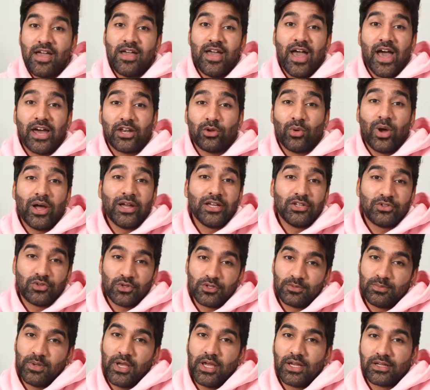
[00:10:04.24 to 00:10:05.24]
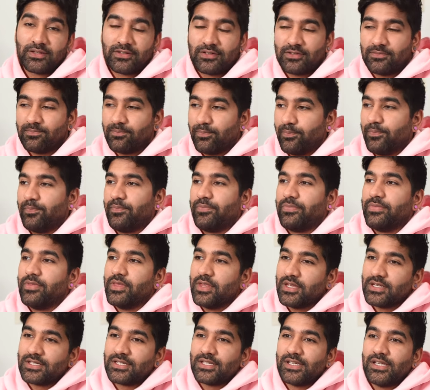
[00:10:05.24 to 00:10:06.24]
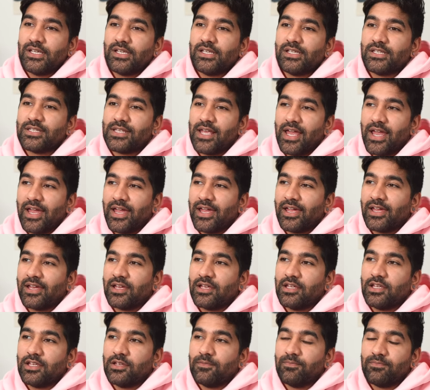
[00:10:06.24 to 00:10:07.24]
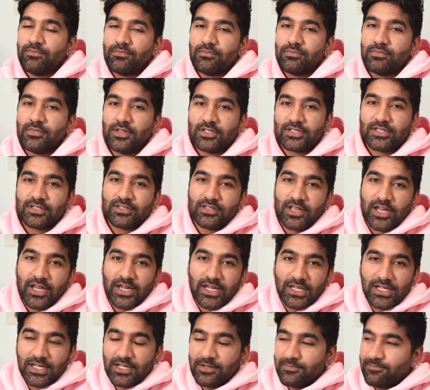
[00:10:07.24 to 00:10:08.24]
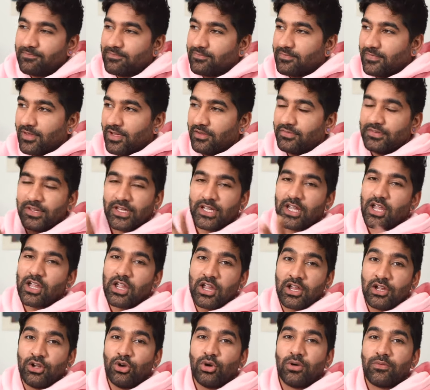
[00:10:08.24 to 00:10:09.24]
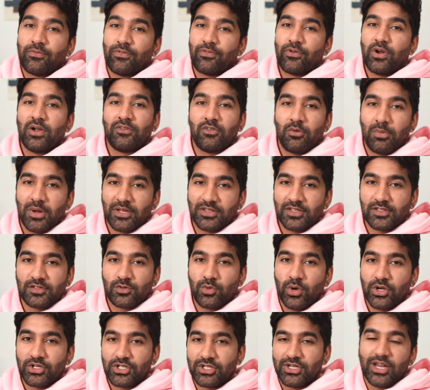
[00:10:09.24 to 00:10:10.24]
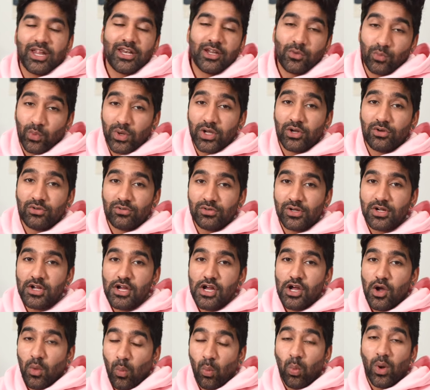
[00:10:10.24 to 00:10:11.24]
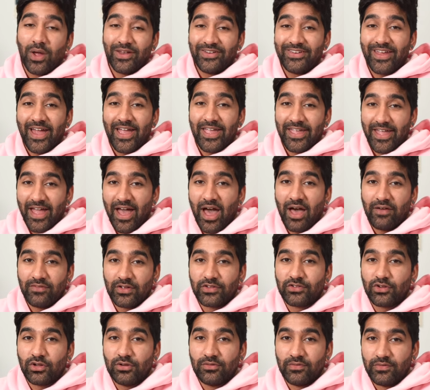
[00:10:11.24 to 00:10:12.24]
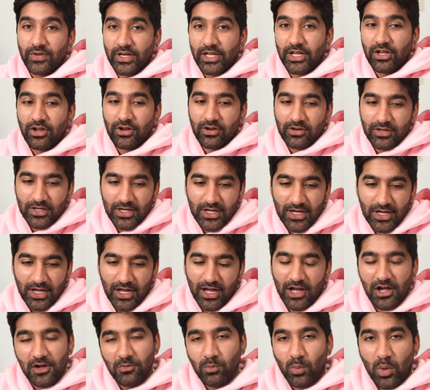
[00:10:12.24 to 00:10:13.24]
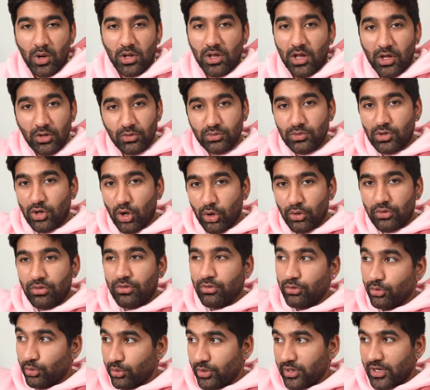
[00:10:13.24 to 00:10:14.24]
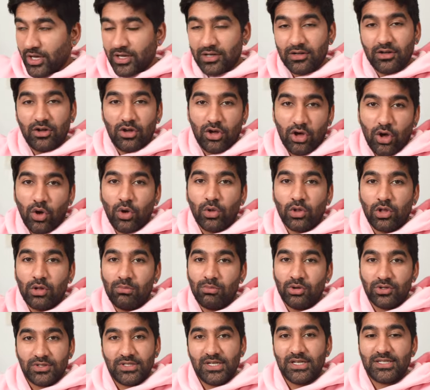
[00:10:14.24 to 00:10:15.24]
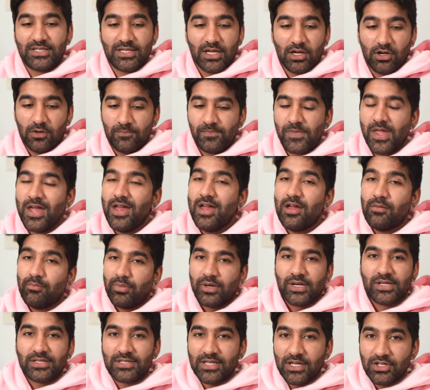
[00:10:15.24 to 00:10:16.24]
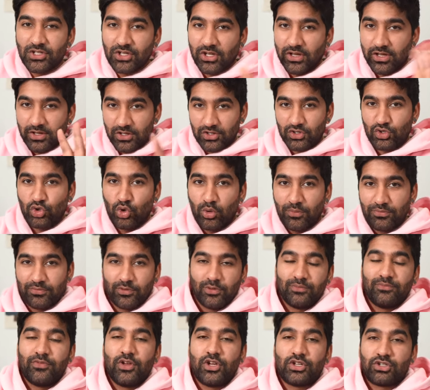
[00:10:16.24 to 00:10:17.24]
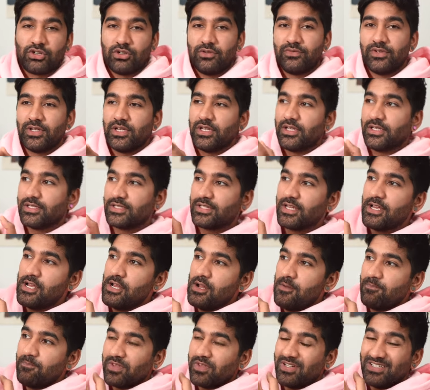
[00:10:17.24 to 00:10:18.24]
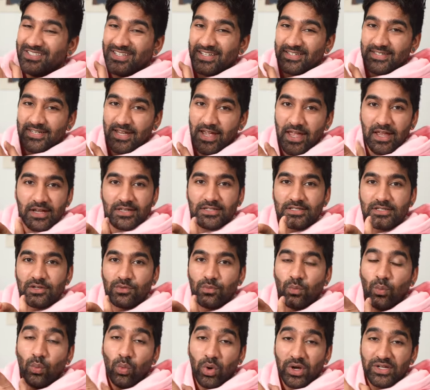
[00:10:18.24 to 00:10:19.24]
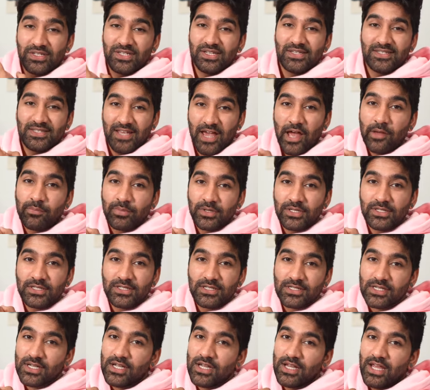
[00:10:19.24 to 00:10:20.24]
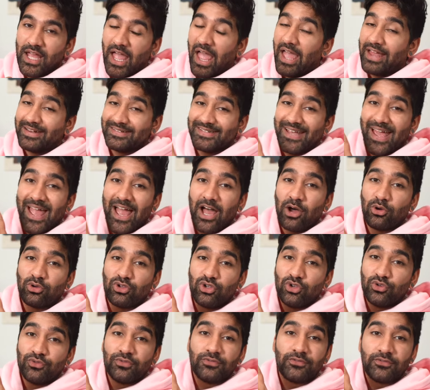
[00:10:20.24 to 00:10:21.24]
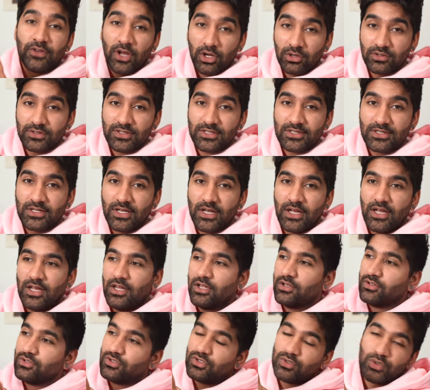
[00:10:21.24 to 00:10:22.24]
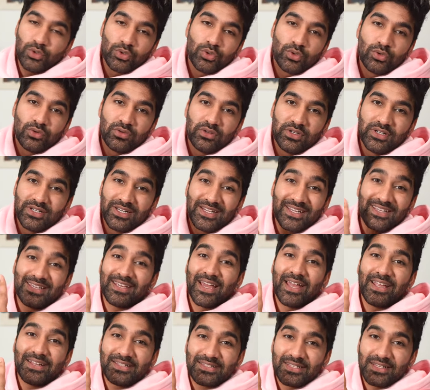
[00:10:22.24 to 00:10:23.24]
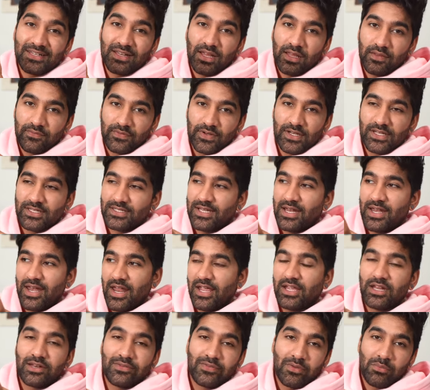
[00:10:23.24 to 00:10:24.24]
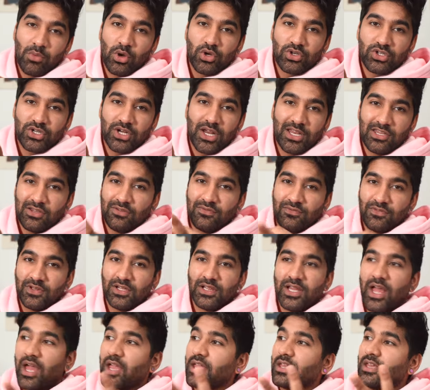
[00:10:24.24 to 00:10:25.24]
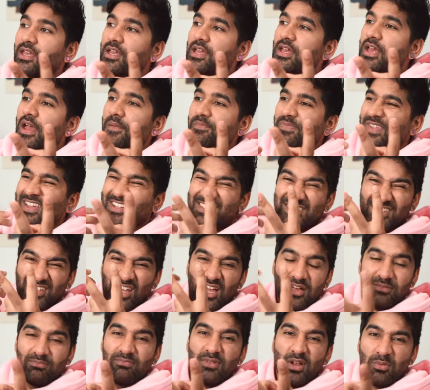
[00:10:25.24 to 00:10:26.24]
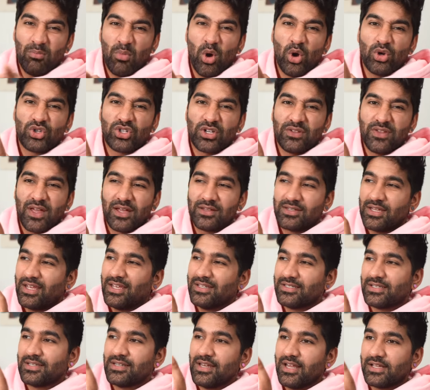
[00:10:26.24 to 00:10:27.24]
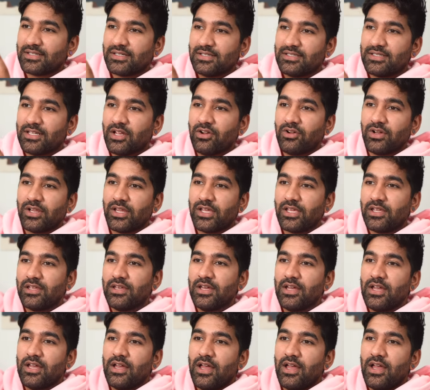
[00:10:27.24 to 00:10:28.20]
How do I introspect? This is like, I feel like I can go on forever about this question, and it will one day have its own video where I'll go through it in a whole lot more detail. But essentially the short form version of it is detect what has happened and how you felt. Two, negate it if it is a negative emotion and you feel like it's an emotion that isn't necessarily